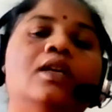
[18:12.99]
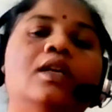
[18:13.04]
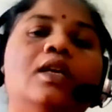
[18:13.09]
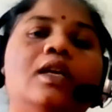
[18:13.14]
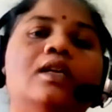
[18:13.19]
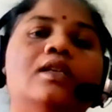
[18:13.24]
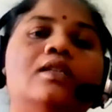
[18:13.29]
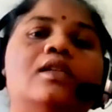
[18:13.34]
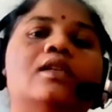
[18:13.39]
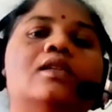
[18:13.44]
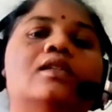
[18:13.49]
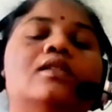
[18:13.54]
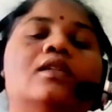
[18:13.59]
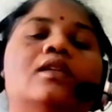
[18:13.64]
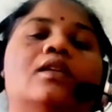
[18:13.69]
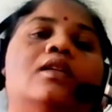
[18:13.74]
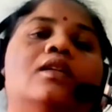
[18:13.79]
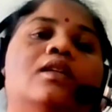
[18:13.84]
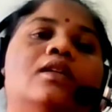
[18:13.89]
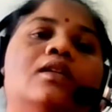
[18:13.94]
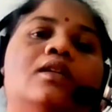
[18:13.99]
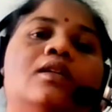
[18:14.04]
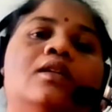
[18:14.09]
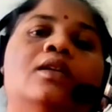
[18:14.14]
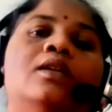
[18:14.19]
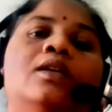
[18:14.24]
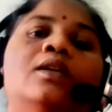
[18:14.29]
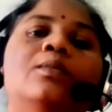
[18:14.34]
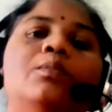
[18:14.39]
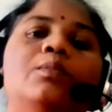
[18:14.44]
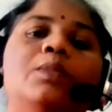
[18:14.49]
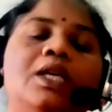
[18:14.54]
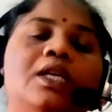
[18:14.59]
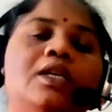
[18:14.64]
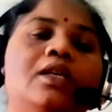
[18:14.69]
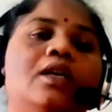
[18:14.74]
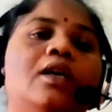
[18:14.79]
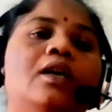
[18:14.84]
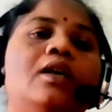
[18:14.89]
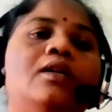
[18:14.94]
He says that
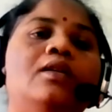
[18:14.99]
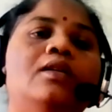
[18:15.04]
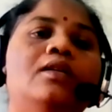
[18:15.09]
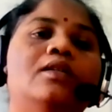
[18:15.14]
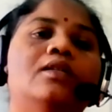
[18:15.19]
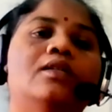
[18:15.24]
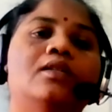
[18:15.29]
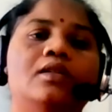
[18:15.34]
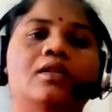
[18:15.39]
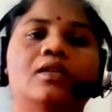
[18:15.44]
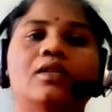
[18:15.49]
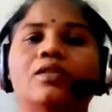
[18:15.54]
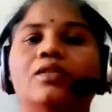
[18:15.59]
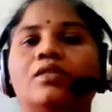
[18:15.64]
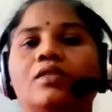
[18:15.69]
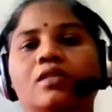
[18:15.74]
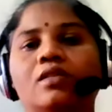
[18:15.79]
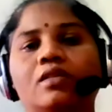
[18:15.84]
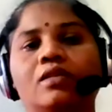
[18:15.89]
media is